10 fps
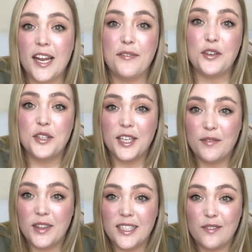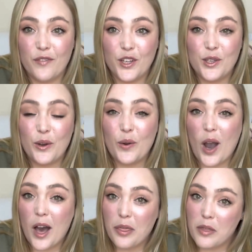if you'd give this video
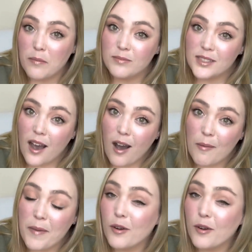a thumbs up.